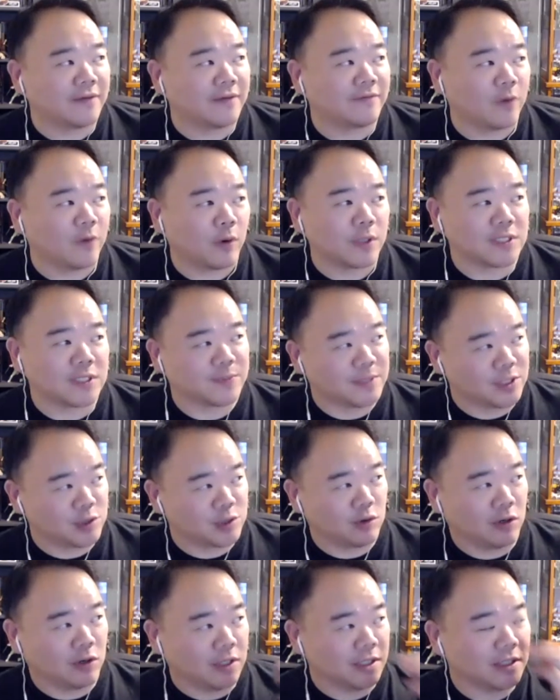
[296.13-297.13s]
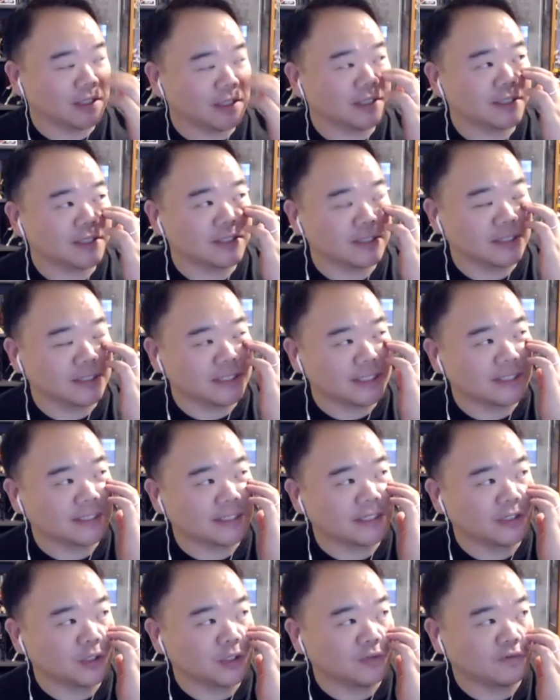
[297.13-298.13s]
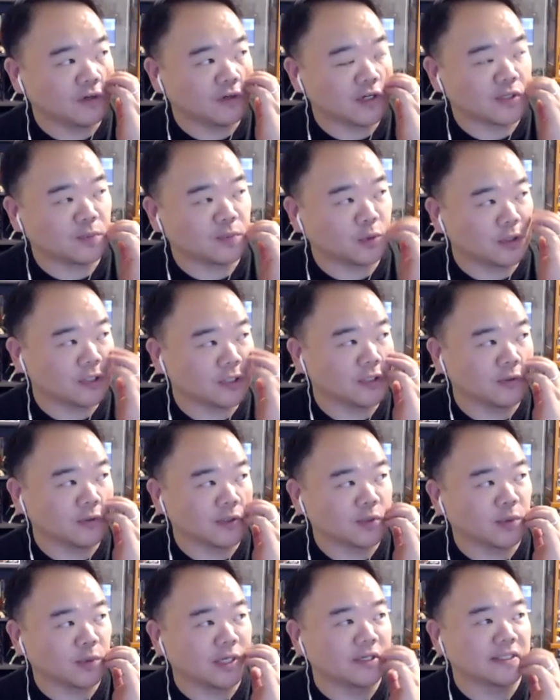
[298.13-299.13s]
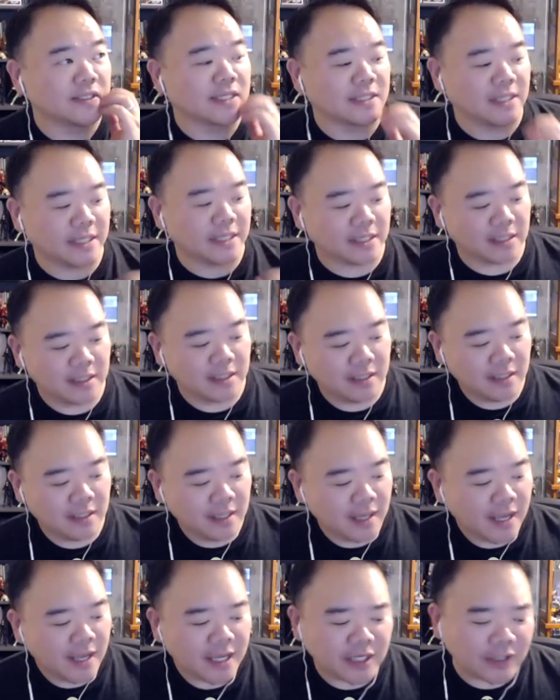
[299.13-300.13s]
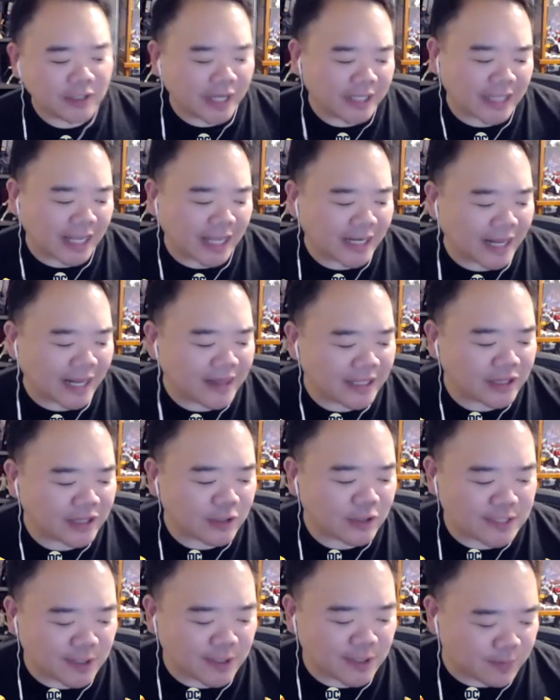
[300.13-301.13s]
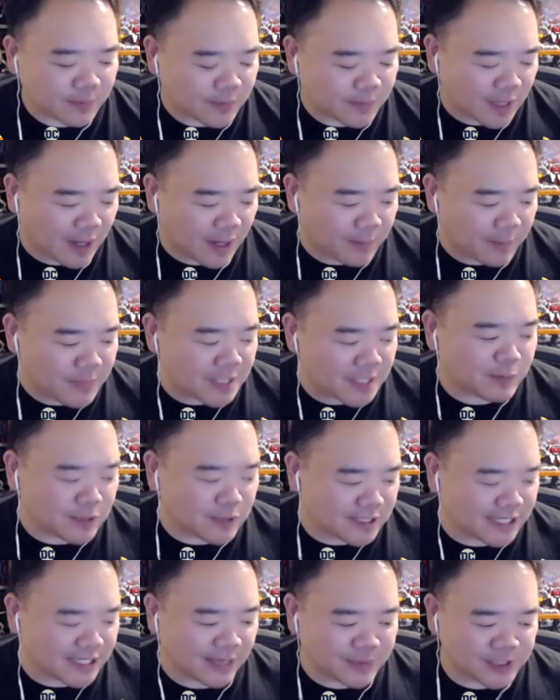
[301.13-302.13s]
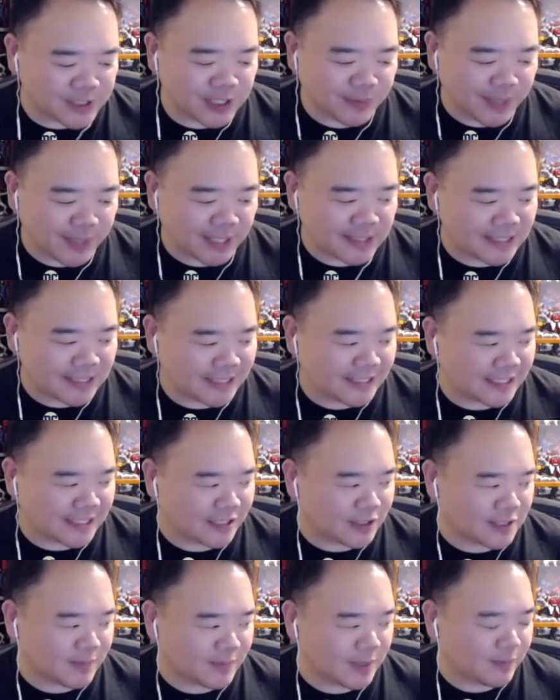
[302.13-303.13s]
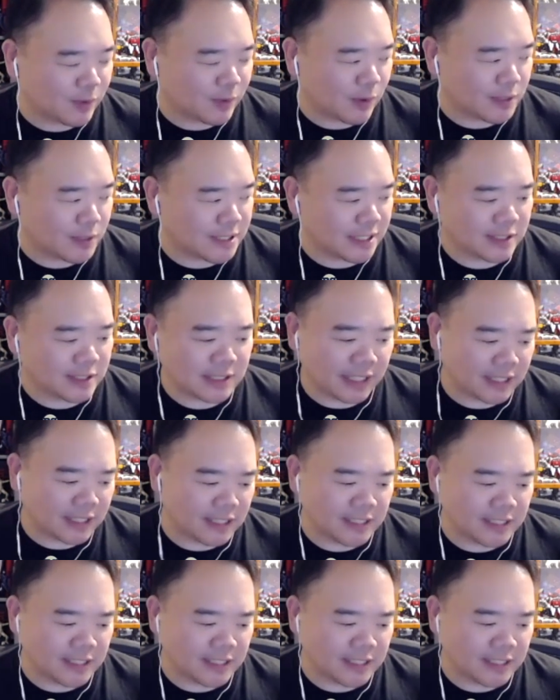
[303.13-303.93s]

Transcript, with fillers: always been drawn to the dc universe more so as well is that like you know and, and i think there's a a misperception about DC because people always say it's like these